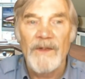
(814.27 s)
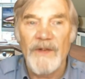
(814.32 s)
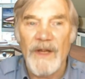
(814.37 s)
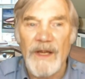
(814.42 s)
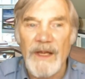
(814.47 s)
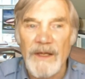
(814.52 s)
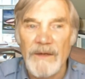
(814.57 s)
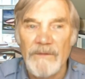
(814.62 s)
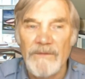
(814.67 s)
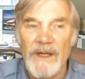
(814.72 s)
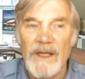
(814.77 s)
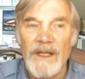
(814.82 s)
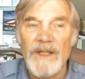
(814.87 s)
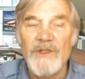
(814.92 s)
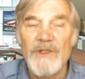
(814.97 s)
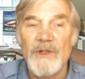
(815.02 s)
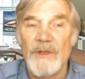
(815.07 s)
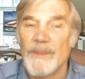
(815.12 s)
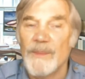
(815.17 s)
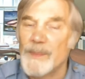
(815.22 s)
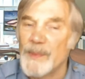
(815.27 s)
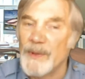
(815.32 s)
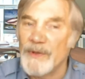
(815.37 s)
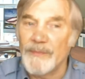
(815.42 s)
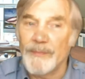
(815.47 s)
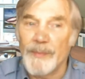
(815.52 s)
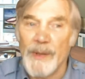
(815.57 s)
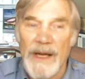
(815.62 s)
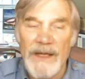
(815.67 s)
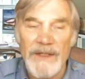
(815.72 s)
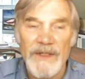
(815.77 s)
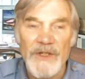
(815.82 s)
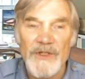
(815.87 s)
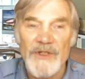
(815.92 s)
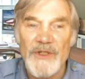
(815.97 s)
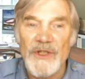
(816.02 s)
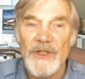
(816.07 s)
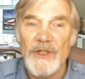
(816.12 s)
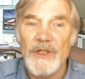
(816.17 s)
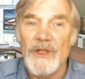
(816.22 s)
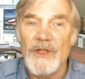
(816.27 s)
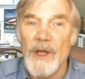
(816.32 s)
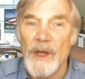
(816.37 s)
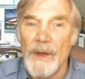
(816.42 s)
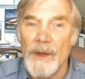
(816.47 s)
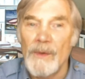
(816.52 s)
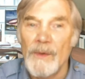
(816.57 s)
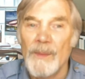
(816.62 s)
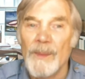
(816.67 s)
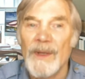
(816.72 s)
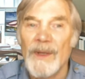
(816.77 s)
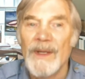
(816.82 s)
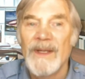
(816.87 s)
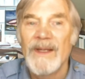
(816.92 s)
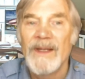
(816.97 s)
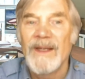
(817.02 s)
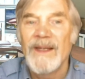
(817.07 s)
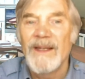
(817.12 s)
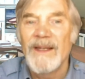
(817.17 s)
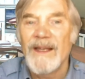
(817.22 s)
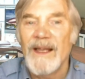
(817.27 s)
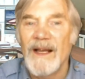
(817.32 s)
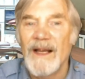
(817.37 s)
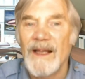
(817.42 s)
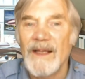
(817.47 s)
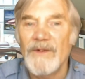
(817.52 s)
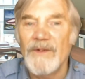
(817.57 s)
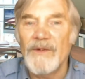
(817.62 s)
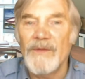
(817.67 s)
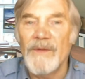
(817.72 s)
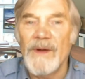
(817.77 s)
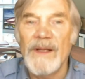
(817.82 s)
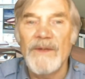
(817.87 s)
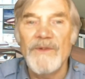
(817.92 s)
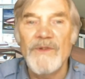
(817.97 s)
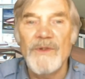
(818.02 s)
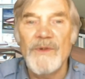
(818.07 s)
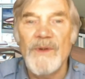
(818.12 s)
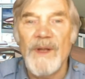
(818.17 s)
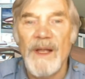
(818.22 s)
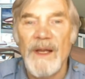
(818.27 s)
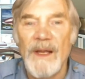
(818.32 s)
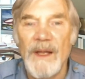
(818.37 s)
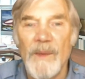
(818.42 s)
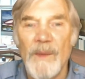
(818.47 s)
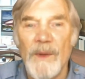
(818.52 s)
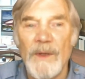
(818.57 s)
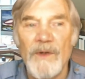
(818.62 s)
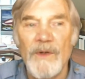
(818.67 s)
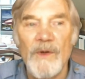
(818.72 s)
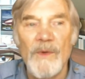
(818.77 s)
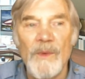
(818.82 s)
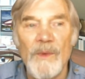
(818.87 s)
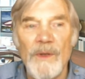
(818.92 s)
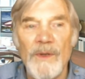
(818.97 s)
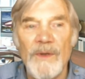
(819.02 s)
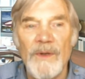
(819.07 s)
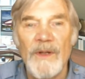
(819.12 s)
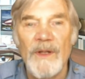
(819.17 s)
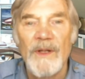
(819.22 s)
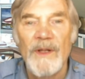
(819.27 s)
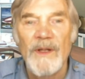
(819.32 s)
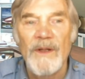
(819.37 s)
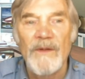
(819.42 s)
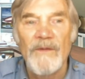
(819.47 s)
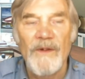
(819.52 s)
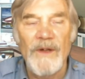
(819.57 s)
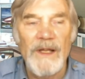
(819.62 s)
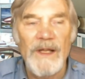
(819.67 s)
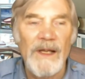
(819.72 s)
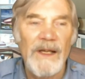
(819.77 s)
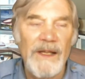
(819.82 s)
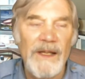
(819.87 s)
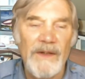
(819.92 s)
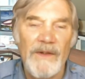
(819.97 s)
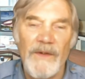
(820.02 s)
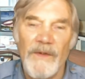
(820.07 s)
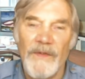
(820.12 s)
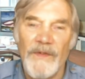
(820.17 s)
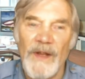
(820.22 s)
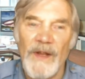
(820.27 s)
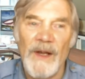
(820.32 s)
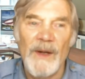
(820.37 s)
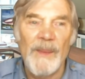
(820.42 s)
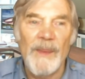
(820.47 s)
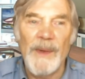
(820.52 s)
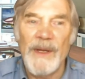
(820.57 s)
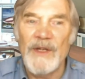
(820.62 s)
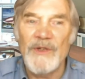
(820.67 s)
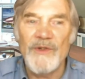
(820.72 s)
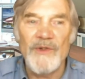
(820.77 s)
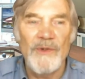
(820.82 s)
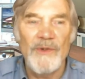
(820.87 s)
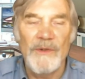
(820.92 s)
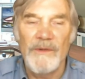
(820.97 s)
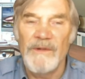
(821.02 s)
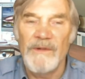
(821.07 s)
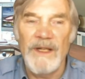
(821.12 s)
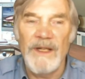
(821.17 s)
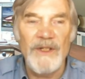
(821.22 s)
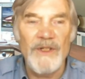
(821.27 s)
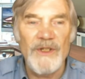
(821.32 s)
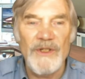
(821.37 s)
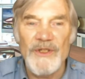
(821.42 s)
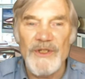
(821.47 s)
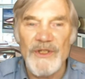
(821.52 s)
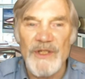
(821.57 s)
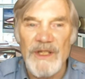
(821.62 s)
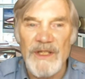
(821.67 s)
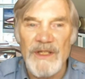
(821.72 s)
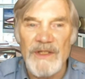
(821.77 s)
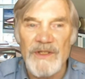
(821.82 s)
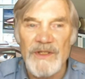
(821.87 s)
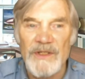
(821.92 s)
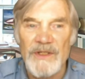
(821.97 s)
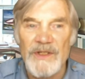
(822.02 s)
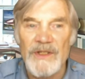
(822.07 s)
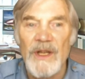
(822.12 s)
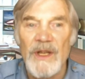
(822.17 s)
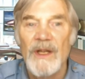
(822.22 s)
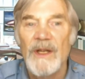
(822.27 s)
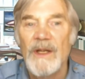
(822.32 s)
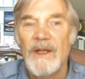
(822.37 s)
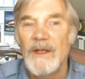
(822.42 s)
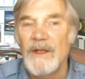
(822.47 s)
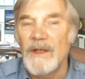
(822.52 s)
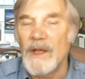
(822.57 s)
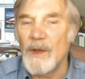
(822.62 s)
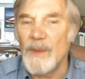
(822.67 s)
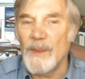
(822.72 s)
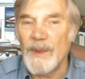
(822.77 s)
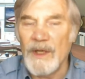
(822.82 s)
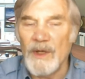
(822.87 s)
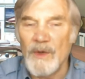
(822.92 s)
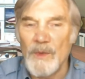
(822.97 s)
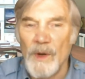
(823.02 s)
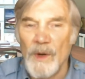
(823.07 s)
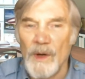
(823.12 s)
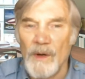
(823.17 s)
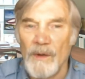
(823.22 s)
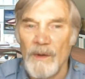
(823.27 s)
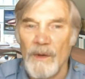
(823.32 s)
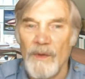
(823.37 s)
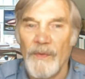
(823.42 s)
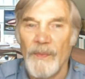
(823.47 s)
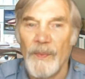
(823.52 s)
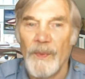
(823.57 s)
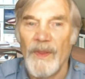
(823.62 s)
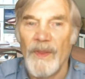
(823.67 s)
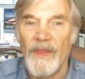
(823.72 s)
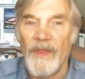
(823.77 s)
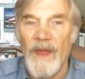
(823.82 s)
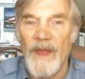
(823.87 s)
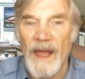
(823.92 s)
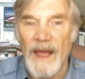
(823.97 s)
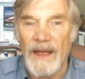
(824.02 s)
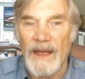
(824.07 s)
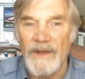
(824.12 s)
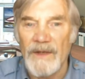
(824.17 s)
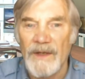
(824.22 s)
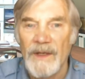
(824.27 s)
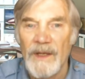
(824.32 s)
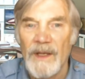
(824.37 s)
Take a religion, but practice it at home. Collect around you anyone you want for collective celebration or religious seasons. Nobody quarrels with that.